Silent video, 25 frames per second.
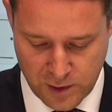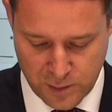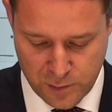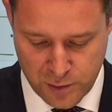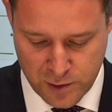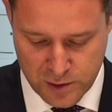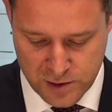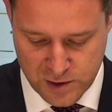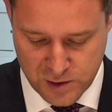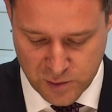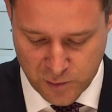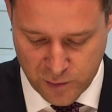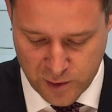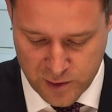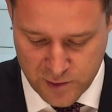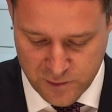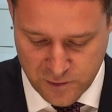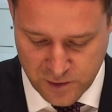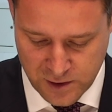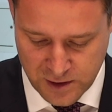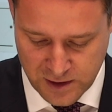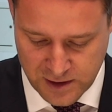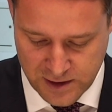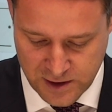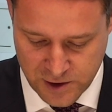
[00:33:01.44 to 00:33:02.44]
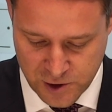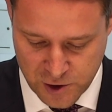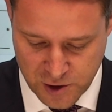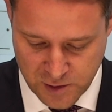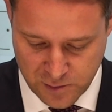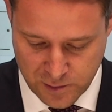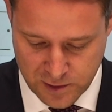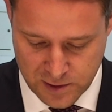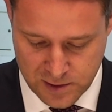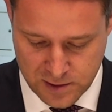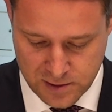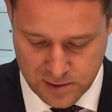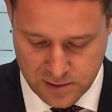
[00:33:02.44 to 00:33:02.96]
personal opinion, for the leadership,
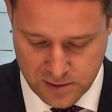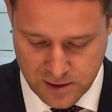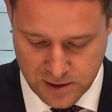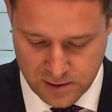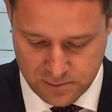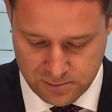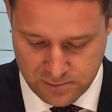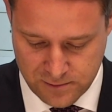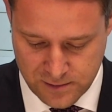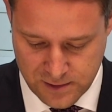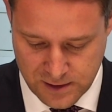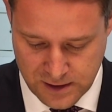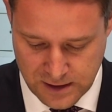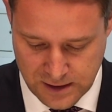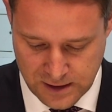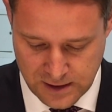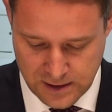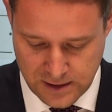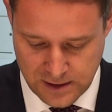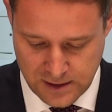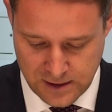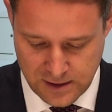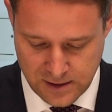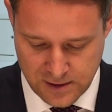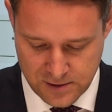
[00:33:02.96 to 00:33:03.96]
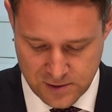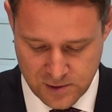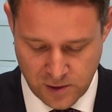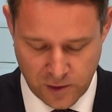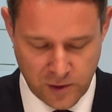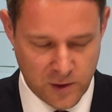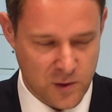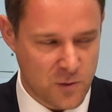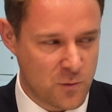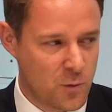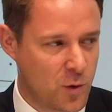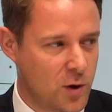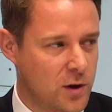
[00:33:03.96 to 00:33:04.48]
there's
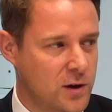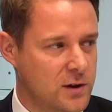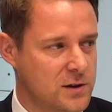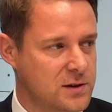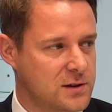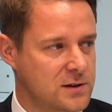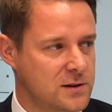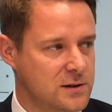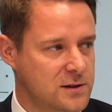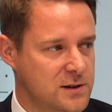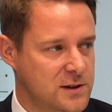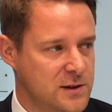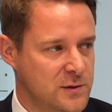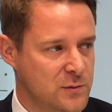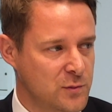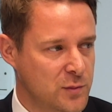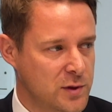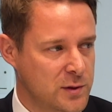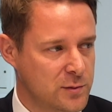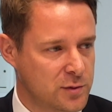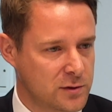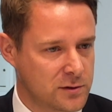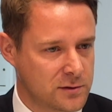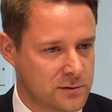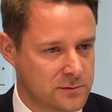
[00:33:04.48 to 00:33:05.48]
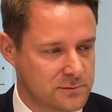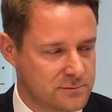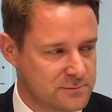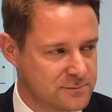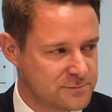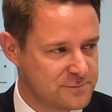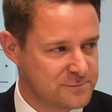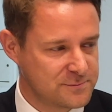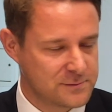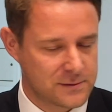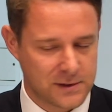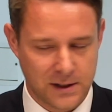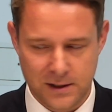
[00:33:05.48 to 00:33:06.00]
nothing worse than seeing people
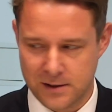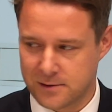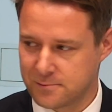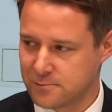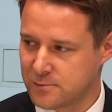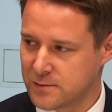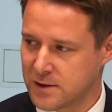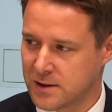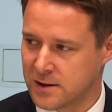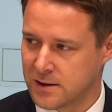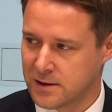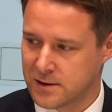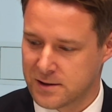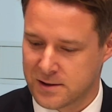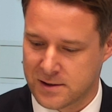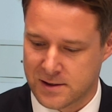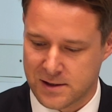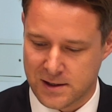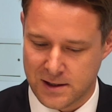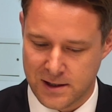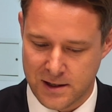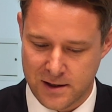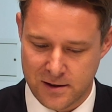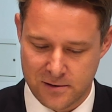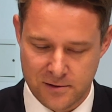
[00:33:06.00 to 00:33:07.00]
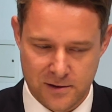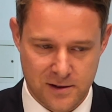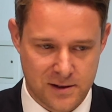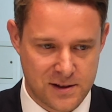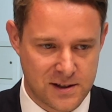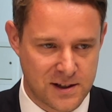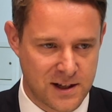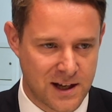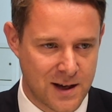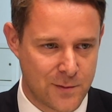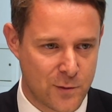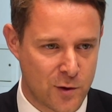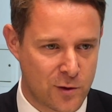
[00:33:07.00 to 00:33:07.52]
like slither and
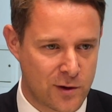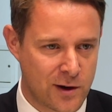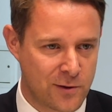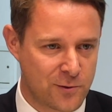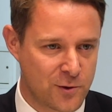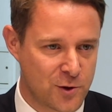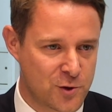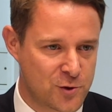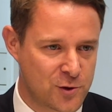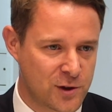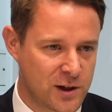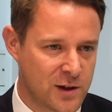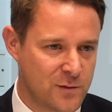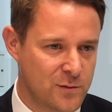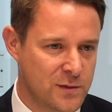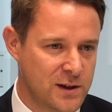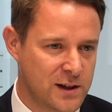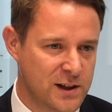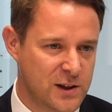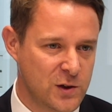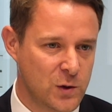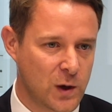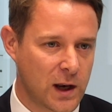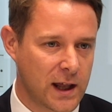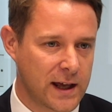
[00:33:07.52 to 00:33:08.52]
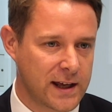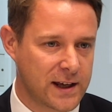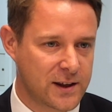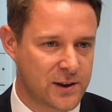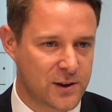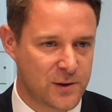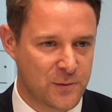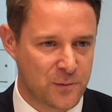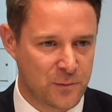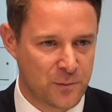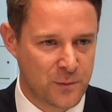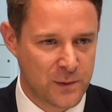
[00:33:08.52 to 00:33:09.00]
slime around to try and make you like them.